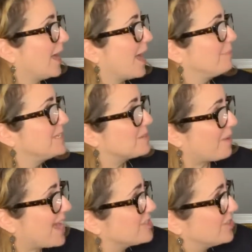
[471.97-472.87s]
I mean,
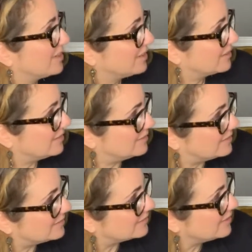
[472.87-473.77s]
Sebastian,
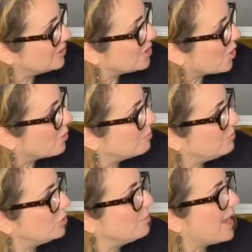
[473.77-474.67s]

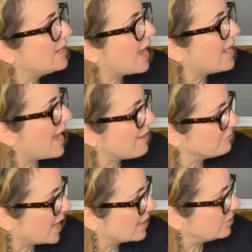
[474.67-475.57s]
you may not have,
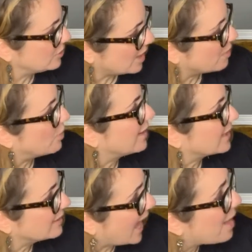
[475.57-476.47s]
you're not wearing a
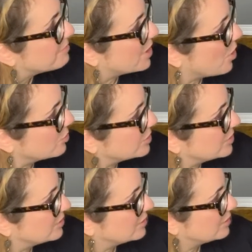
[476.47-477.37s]
lab coat,
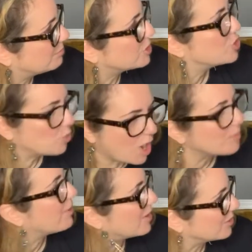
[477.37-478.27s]
but you are
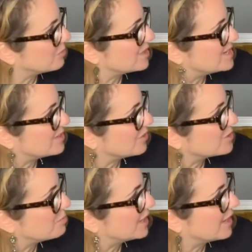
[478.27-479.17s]
part of the
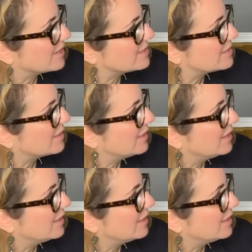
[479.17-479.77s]
research because